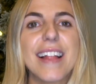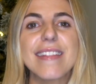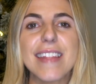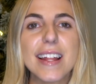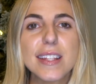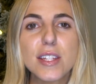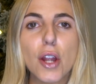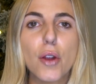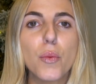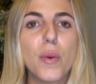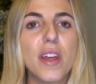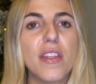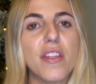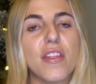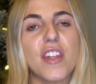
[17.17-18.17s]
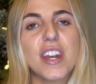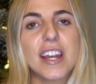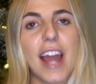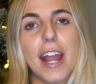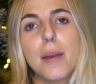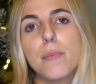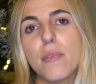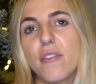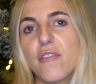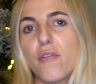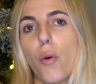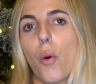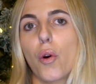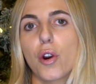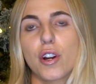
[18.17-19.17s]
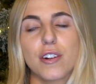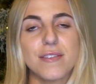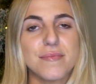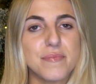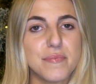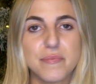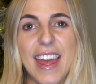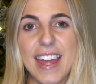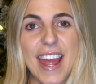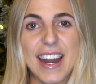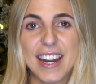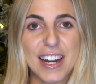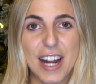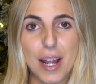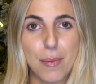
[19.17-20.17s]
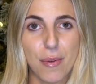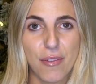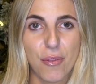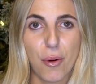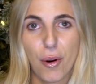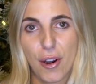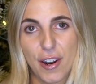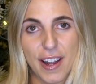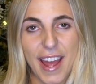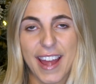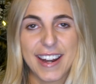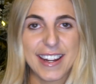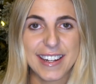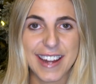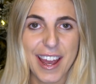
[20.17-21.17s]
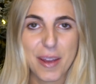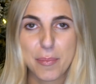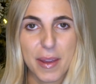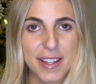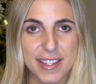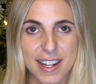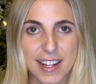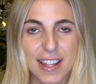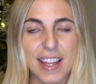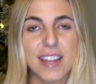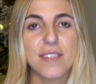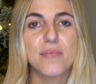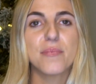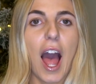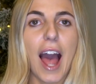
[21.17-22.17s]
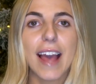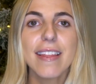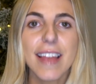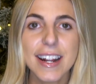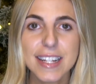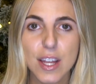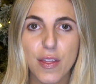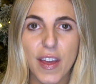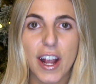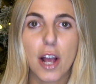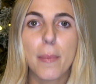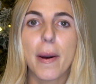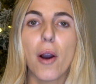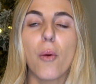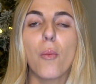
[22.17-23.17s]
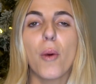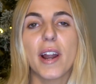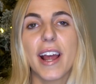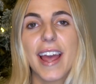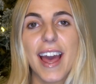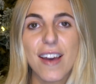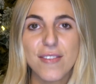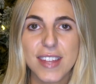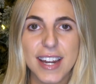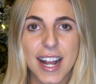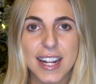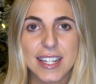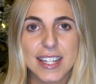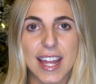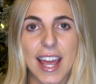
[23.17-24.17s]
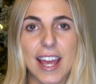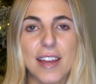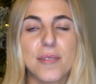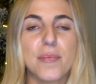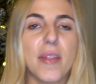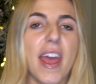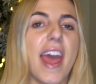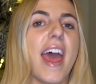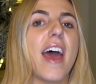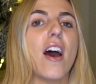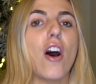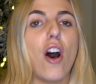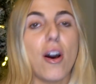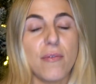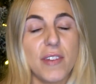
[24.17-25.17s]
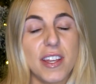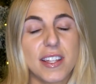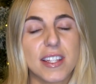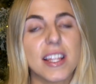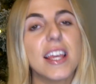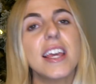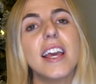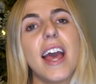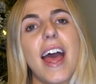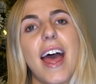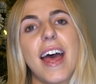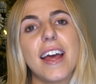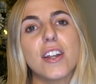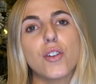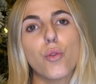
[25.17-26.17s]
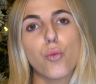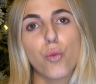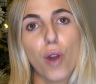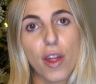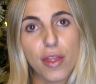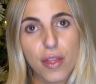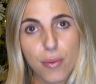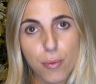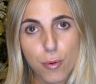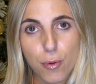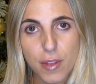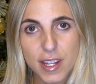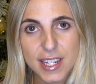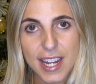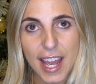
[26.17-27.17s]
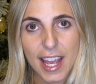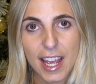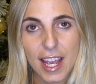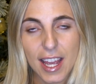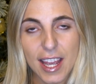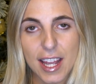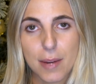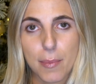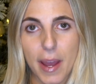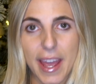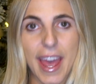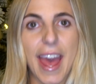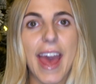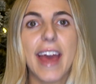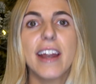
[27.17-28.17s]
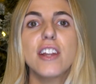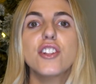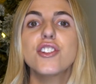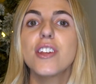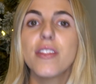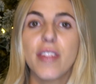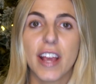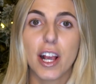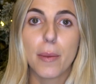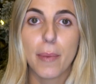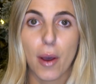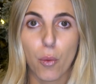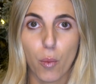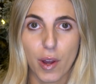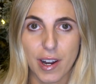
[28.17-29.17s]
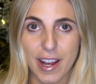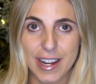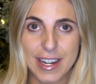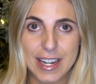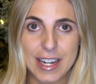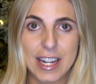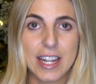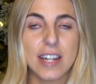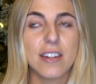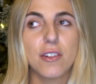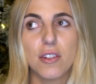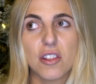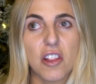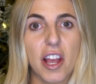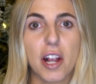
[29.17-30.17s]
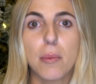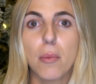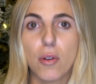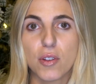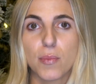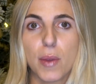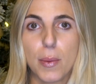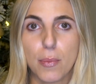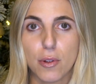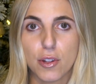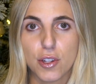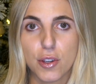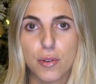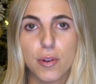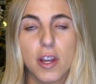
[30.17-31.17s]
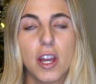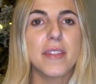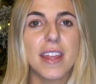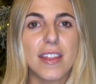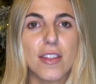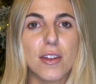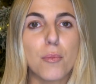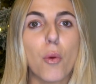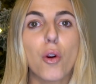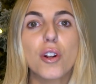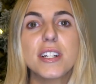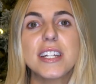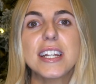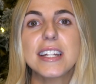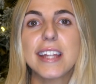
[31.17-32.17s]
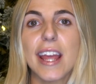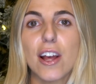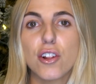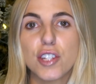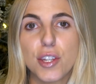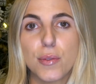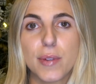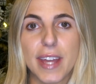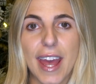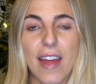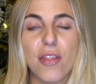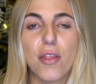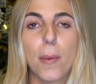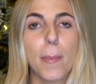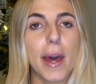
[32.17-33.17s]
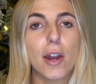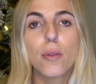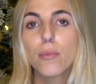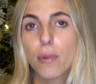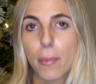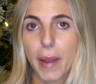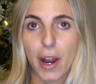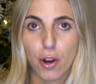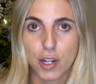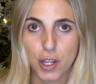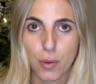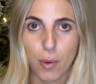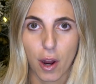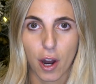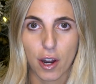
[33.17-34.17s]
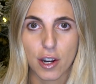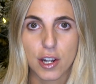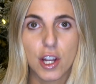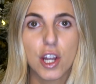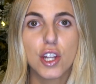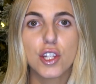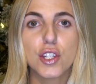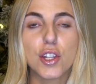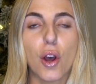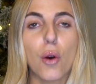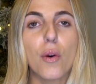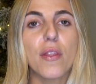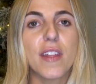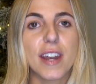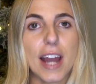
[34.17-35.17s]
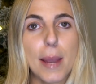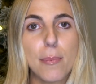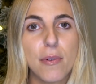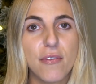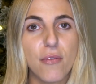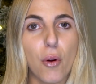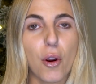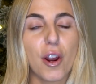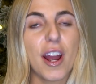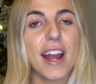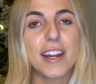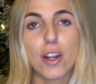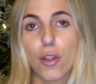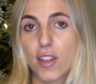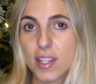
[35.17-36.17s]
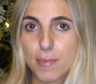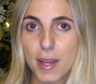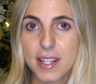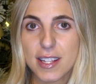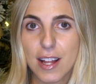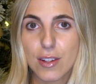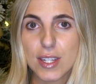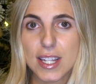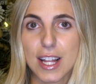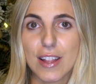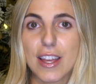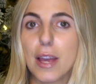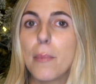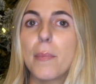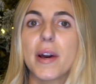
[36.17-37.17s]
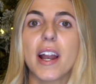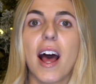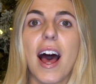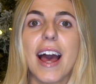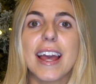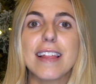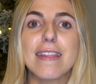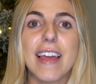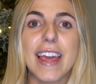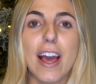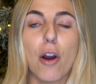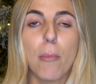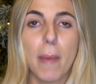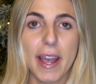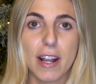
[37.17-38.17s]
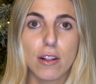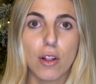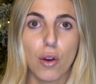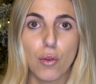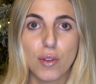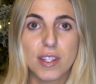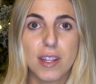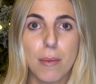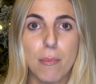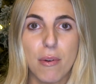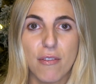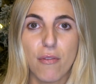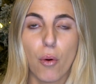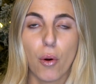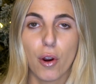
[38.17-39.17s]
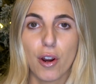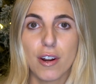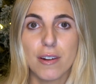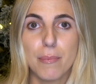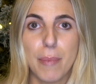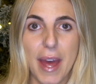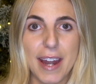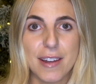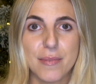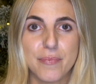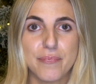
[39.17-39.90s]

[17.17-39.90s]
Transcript: Let's start with the night before any day, basically. I like to think about what I have the next day, obviously, and run through the day in my head to think about what I need, like most people do. The more detailed you get, the better prepared you are. So the night before, I know this may sound silly, but I lay out my clothes before bed.